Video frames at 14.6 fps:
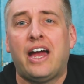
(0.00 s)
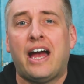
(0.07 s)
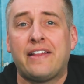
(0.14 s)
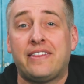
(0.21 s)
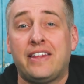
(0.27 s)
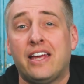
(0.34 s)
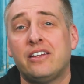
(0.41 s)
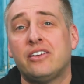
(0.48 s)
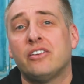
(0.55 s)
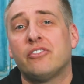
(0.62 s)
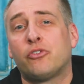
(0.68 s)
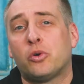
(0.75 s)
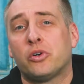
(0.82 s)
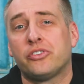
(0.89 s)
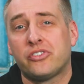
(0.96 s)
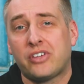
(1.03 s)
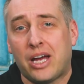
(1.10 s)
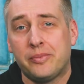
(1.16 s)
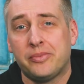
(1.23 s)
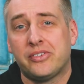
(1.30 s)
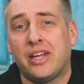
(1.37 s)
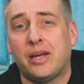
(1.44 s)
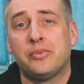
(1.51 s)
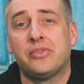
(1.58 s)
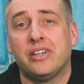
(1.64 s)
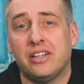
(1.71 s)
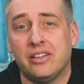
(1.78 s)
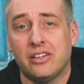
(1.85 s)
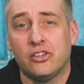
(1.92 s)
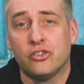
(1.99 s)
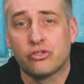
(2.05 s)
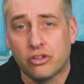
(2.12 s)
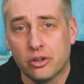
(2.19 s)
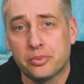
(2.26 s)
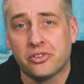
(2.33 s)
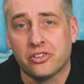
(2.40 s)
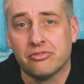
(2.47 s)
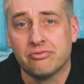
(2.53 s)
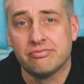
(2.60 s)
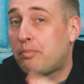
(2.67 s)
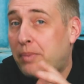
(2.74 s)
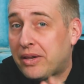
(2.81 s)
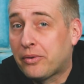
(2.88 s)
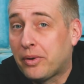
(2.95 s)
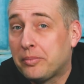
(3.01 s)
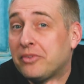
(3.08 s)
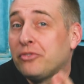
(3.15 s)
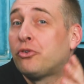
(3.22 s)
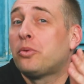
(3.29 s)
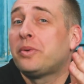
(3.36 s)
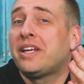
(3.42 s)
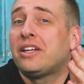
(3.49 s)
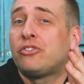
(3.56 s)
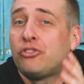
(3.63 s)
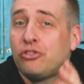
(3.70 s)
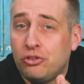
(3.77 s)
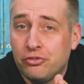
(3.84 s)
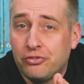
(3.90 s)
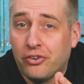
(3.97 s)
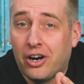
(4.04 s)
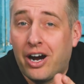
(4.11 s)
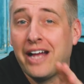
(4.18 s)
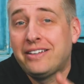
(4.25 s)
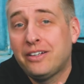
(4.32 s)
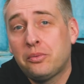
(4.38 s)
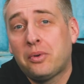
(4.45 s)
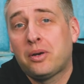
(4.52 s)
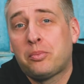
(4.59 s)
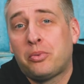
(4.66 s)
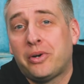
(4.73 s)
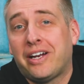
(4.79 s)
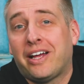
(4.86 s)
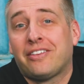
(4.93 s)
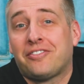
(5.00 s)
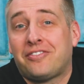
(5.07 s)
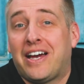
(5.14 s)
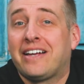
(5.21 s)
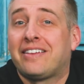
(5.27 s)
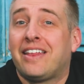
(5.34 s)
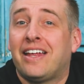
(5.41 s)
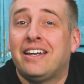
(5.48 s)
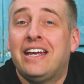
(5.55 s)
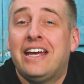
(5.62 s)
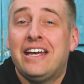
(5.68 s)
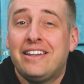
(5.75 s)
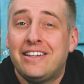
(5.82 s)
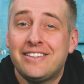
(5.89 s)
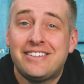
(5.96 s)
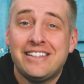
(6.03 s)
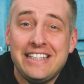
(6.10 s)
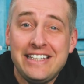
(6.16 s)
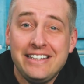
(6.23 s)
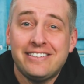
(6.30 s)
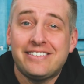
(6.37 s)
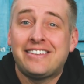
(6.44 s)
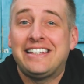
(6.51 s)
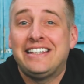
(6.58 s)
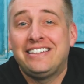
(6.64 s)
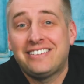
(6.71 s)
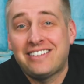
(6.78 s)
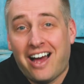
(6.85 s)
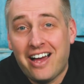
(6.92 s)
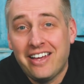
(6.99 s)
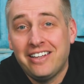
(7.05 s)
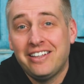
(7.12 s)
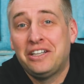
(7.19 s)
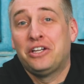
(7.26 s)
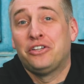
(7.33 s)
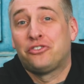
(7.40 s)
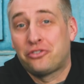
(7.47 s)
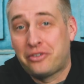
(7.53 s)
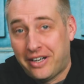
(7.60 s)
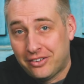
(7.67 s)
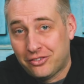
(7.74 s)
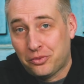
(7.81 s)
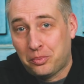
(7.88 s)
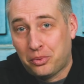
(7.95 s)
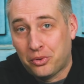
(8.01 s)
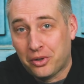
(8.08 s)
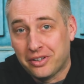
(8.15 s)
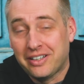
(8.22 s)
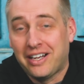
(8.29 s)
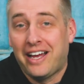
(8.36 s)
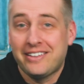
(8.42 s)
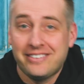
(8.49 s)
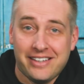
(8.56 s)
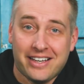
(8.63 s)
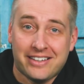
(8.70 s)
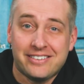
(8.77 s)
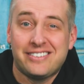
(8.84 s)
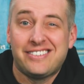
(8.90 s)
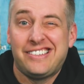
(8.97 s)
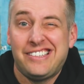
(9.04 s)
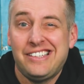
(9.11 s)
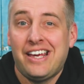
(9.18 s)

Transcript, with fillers: At the end, of course, timestamps in the description. By the way, before we get too far, I did want to point out the fact that this is the Tyan Transport SX